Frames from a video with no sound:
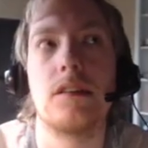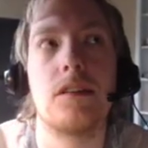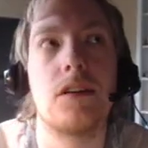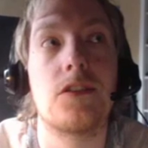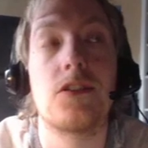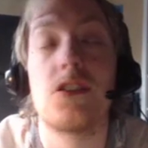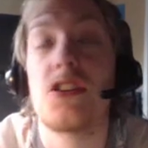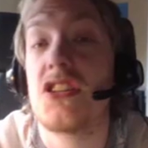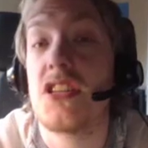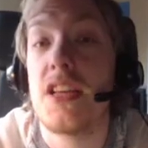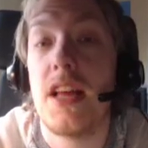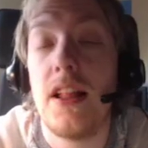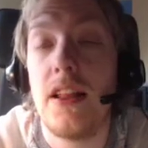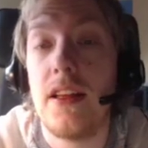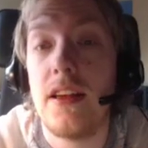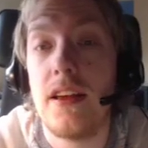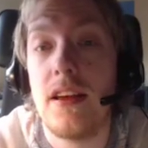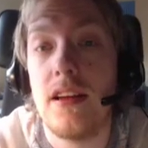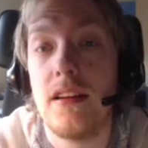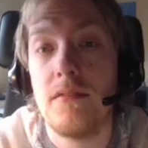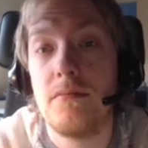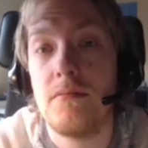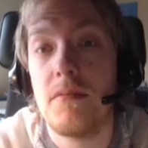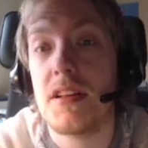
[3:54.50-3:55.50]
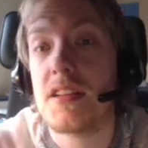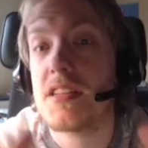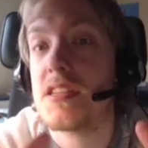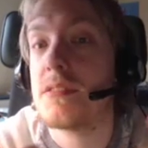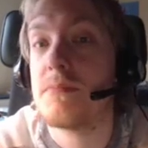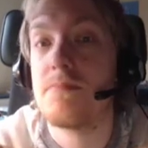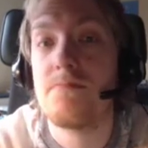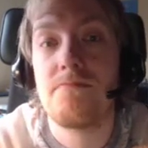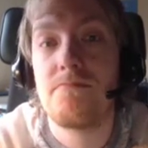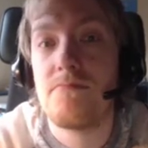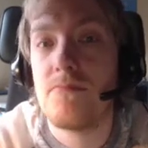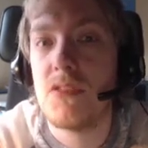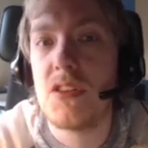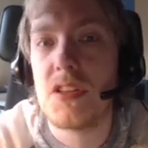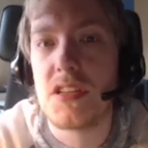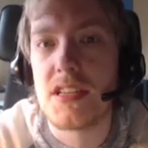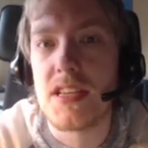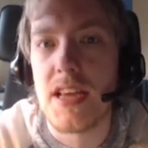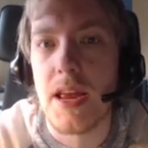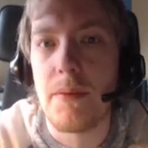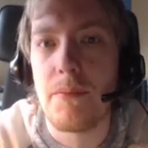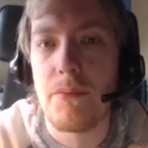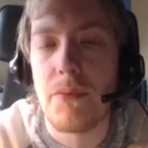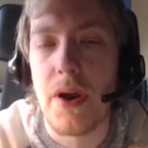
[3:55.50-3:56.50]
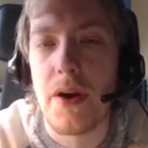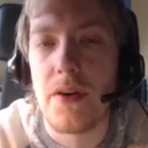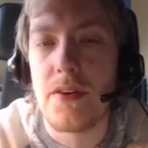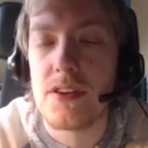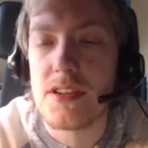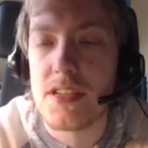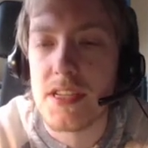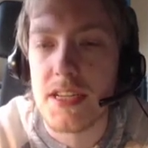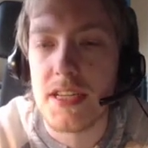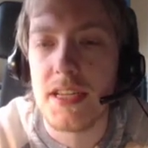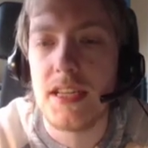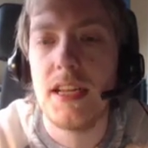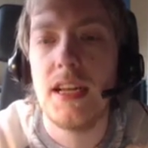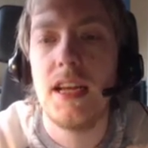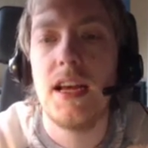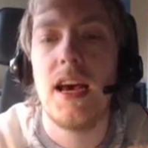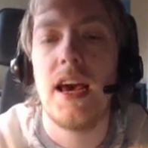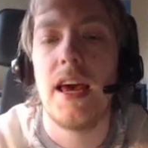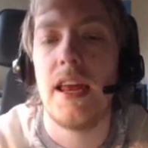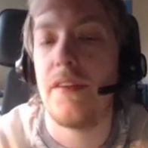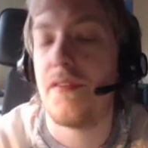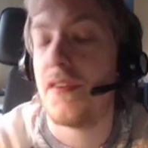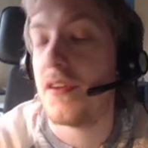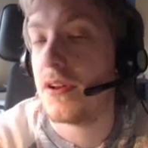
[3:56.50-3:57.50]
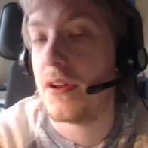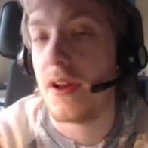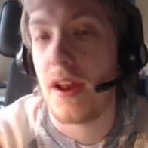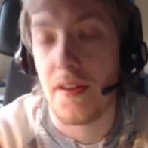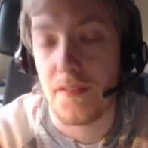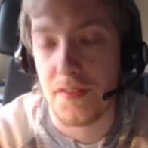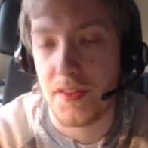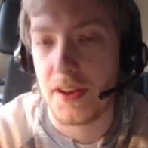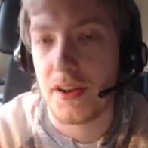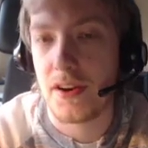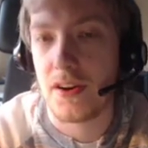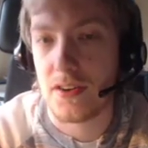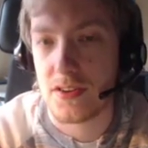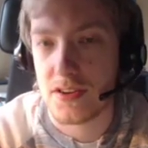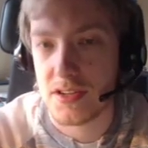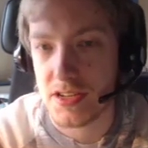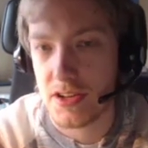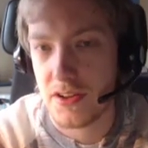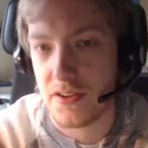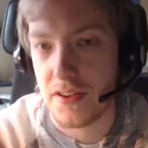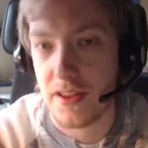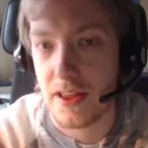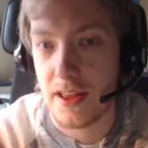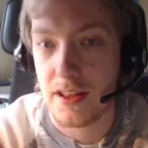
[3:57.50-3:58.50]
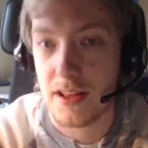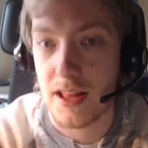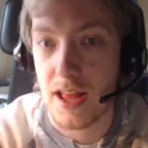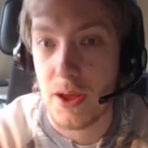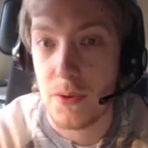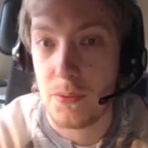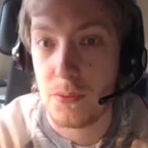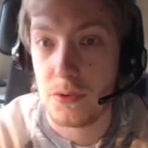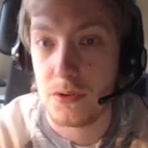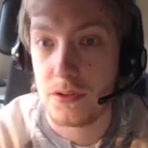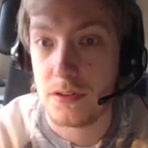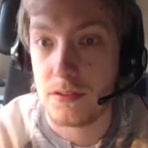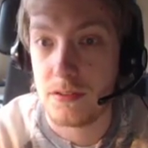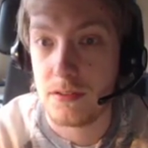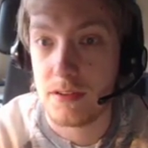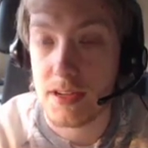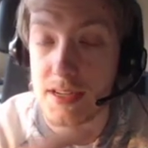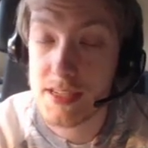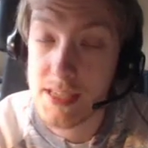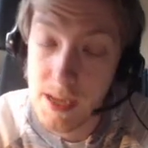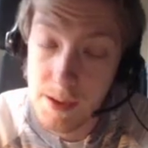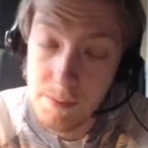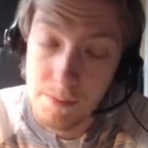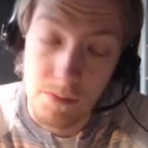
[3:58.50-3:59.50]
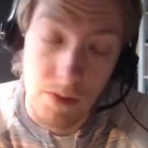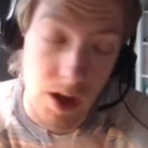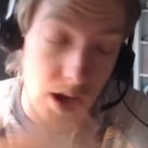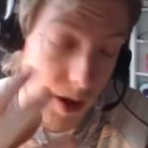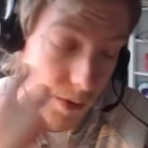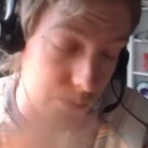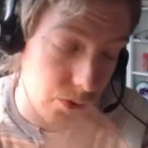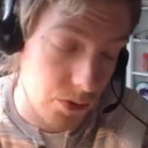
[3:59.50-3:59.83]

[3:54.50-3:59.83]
Cresselia, that's the same rarity, and if I don't have that Dark Cresselia yet, I